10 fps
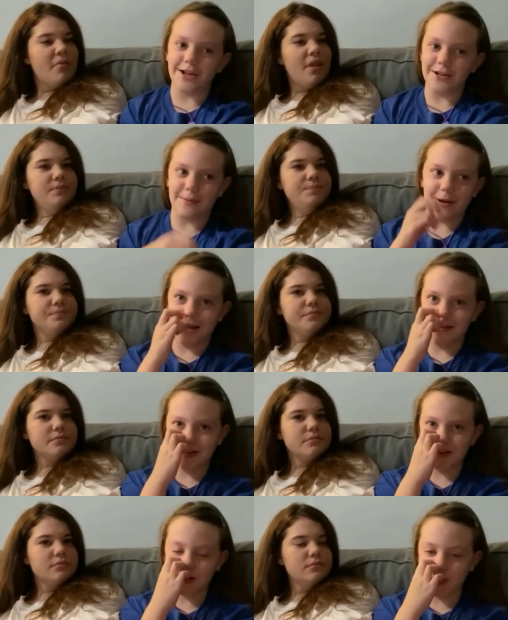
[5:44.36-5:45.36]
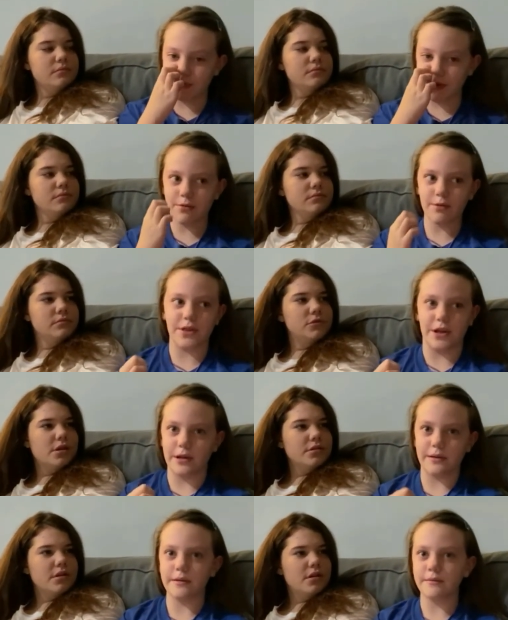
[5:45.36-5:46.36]
Speaker 1: Underpants. He's still obsessed with it.
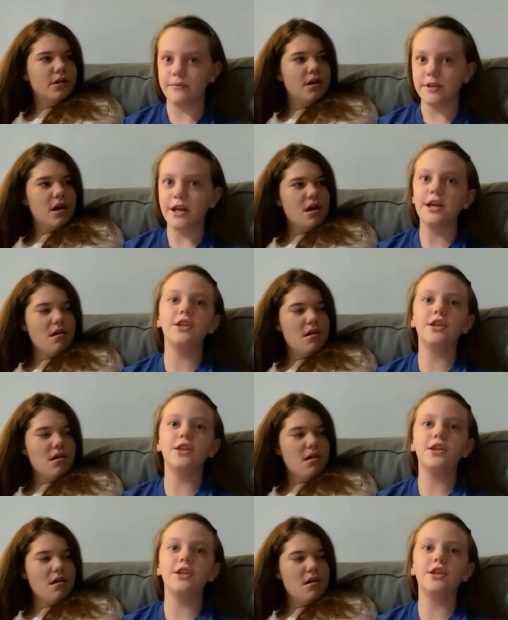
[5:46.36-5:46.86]
Yeah. He